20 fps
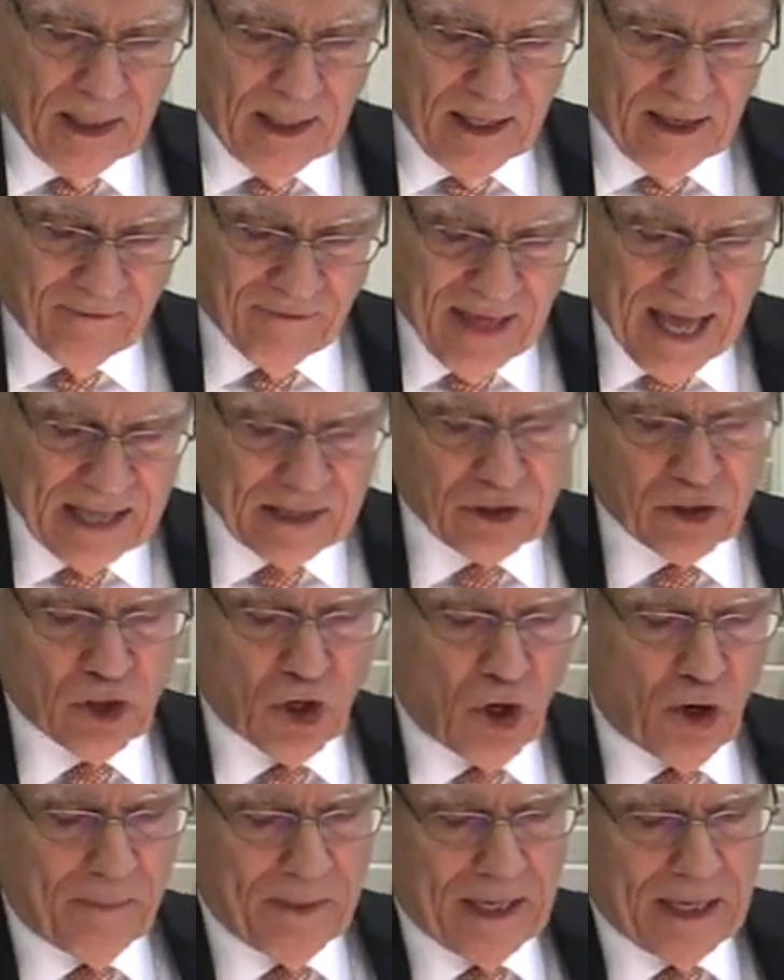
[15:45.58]
If that
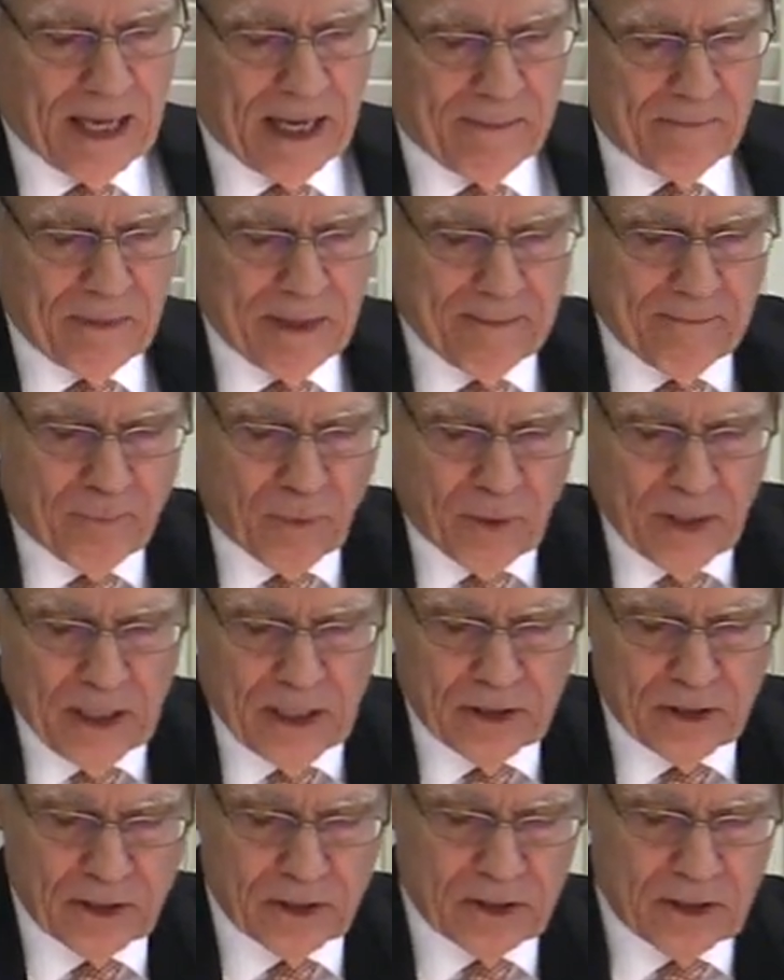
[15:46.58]
sermon had been
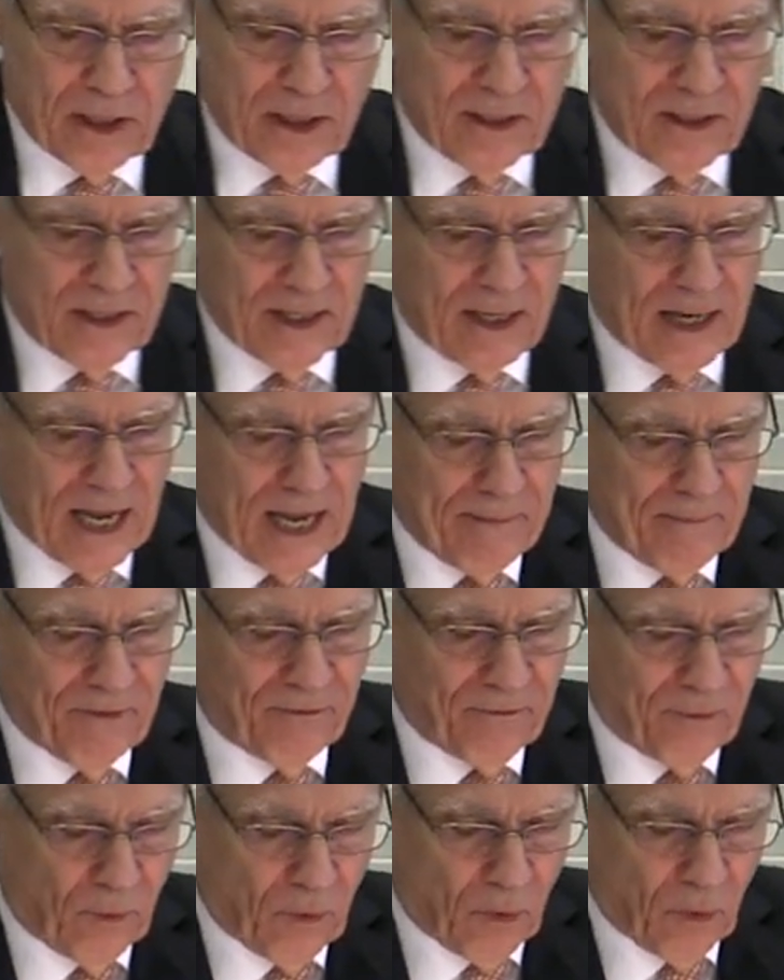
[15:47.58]
preached the day
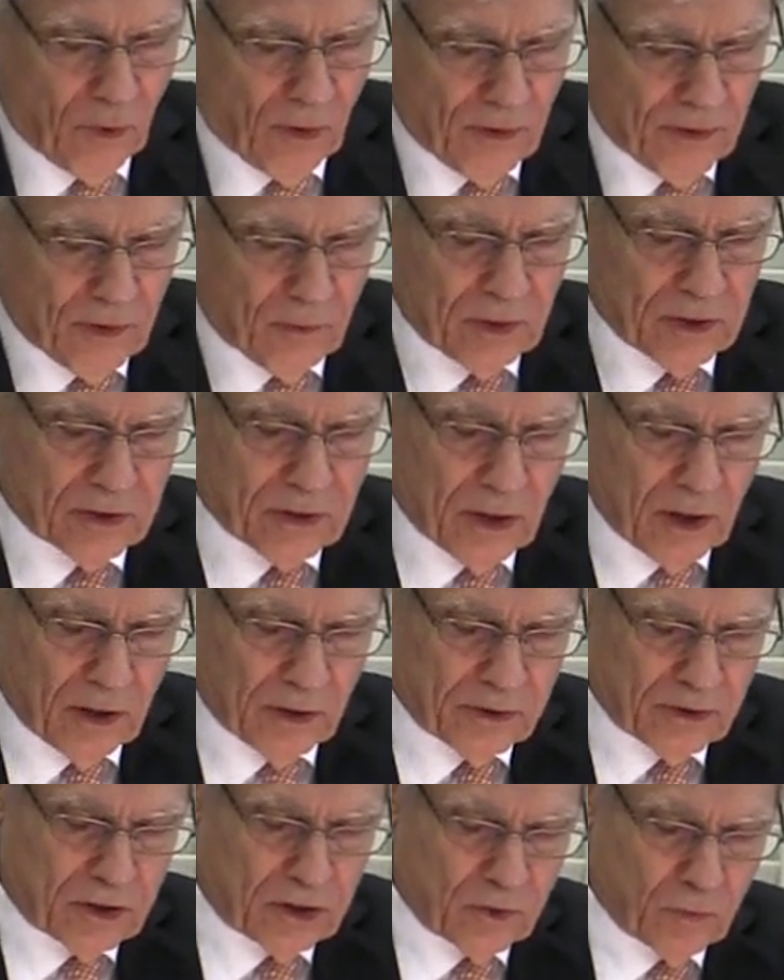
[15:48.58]
before, the
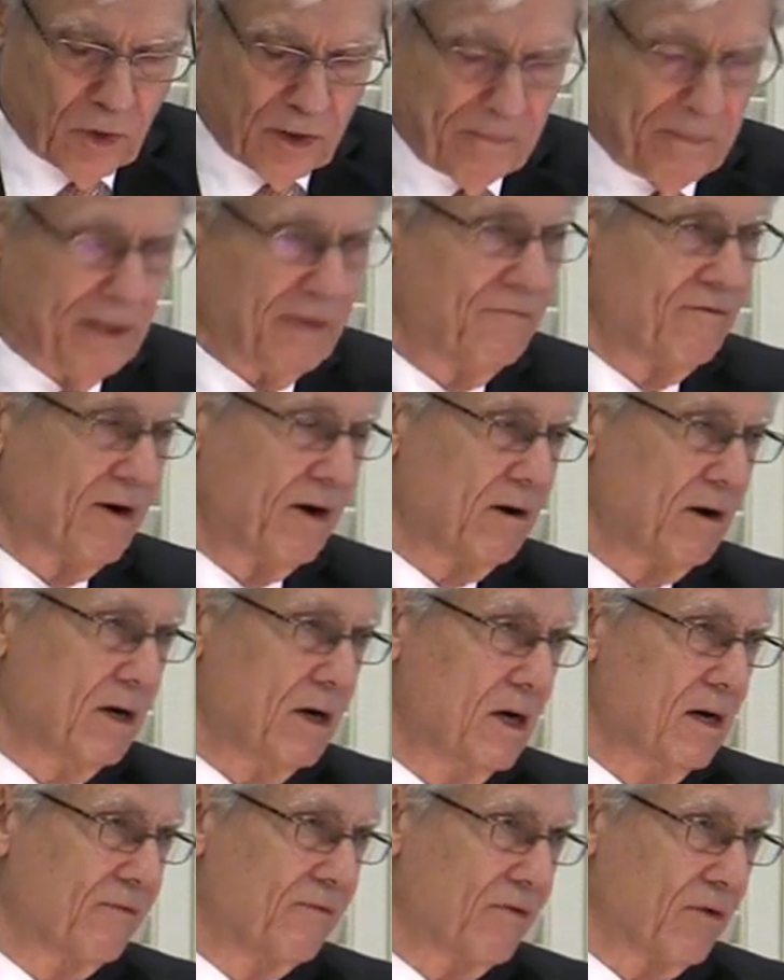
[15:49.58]
results would have been very
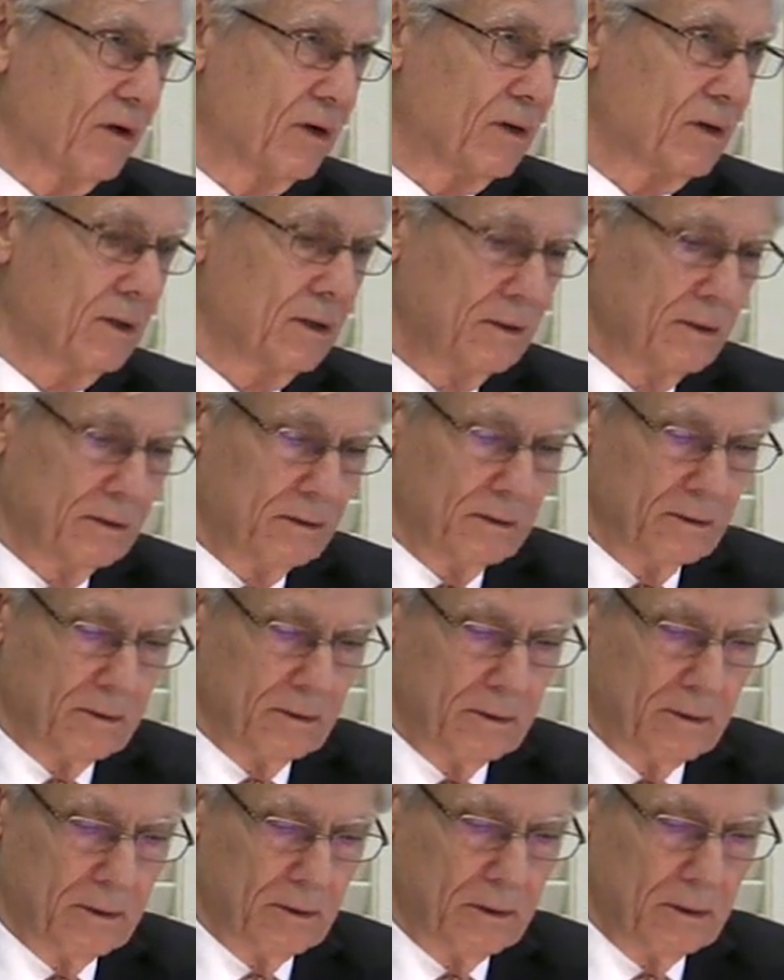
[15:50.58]
different.
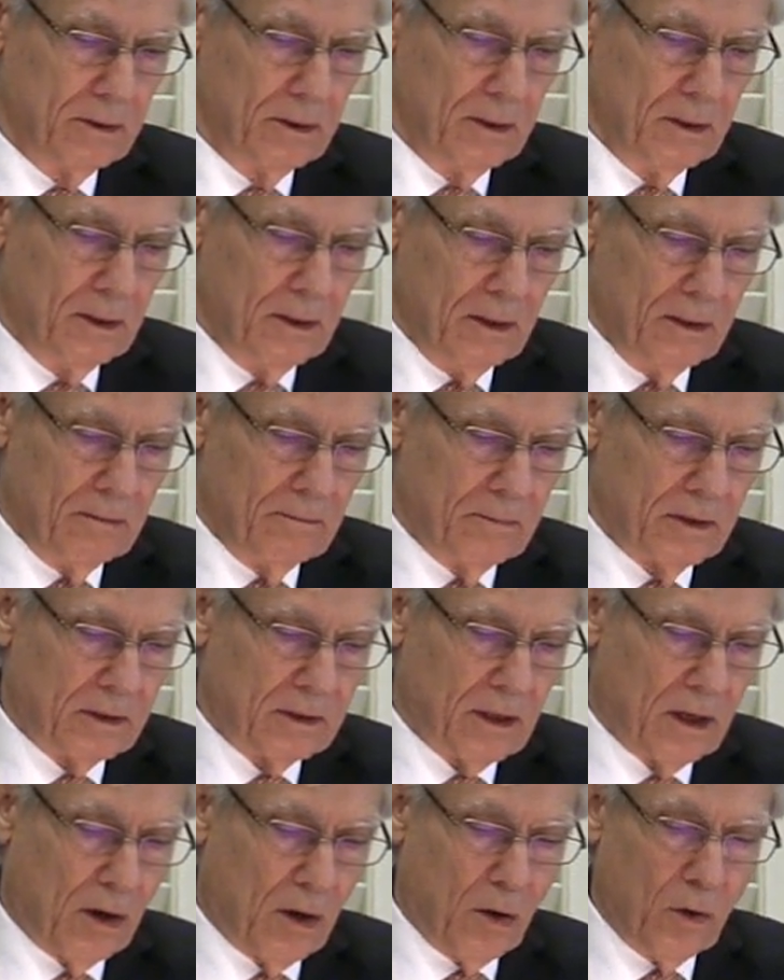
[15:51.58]
But
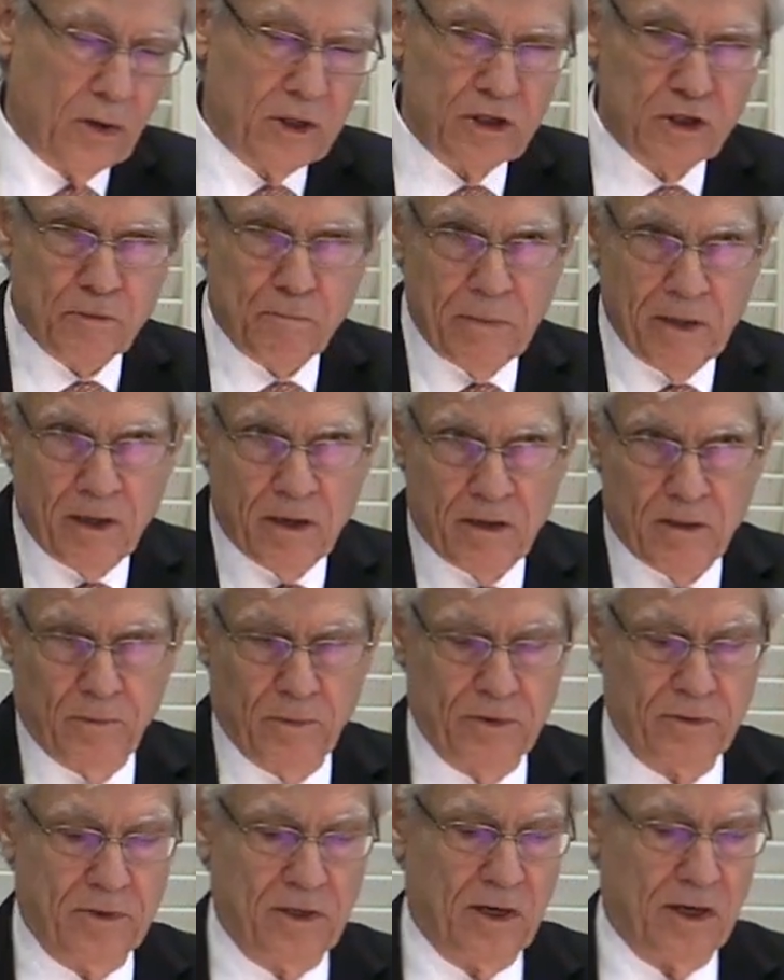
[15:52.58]
the Holy Spirit
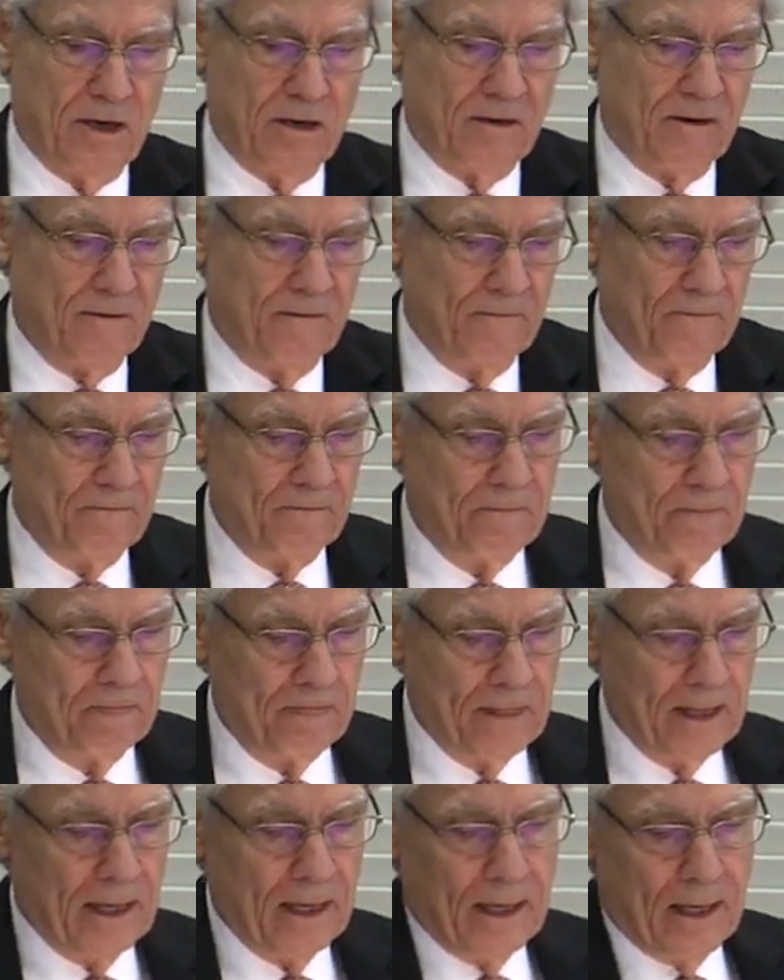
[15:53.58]
was there,
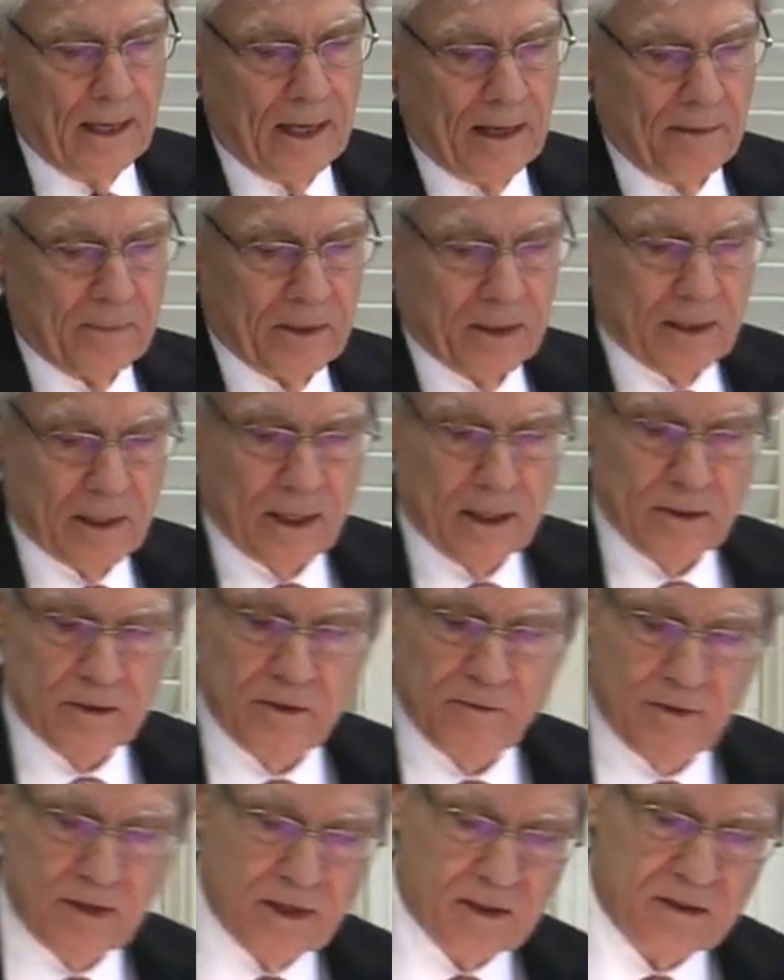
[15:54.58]
and because
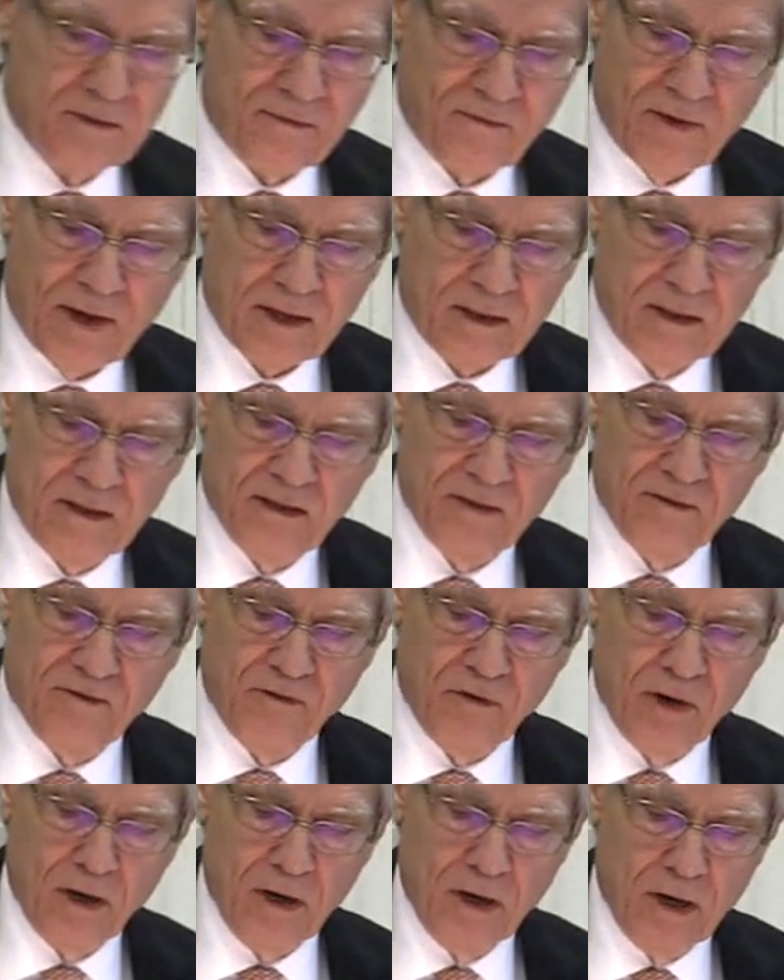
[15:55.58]
of his
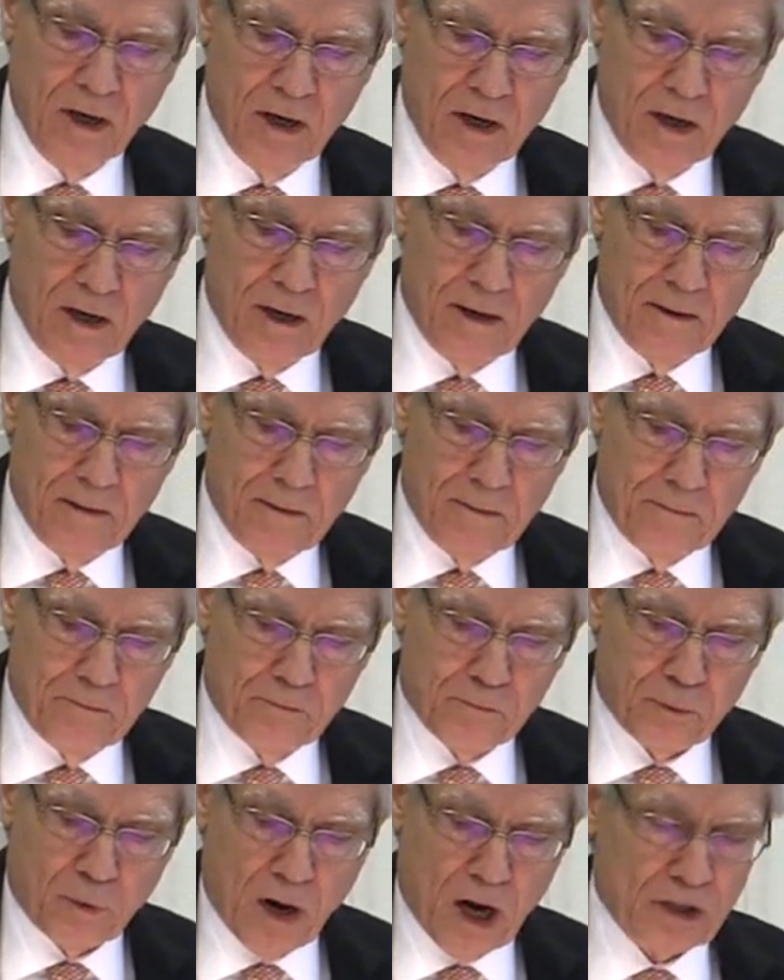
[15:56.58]
effective
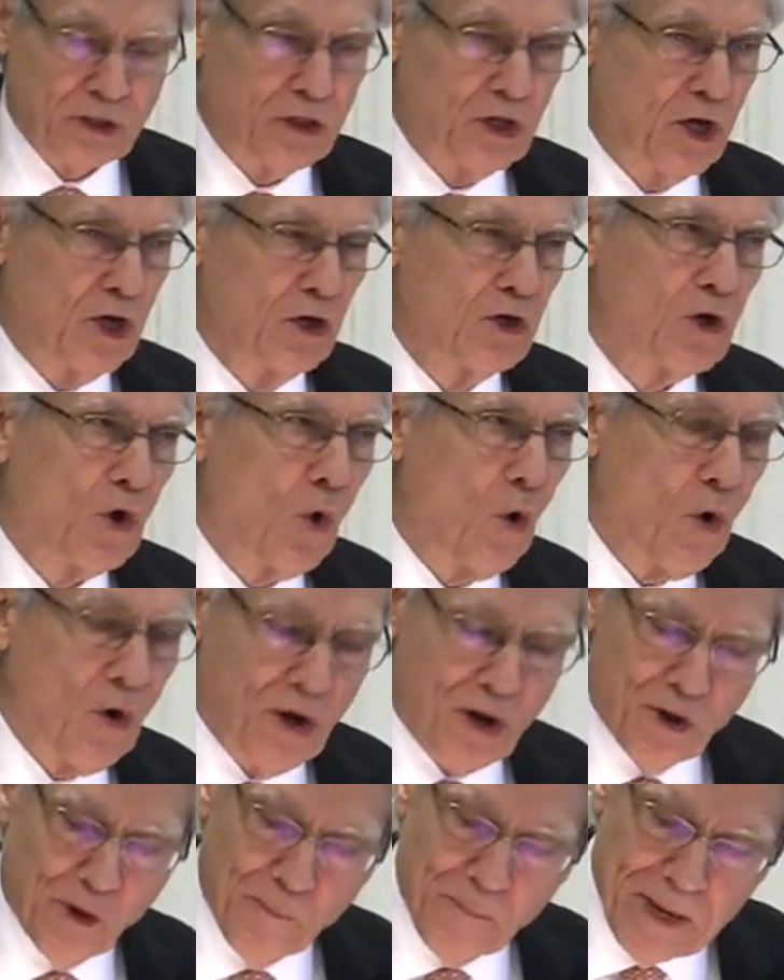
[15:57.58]
prosecutorial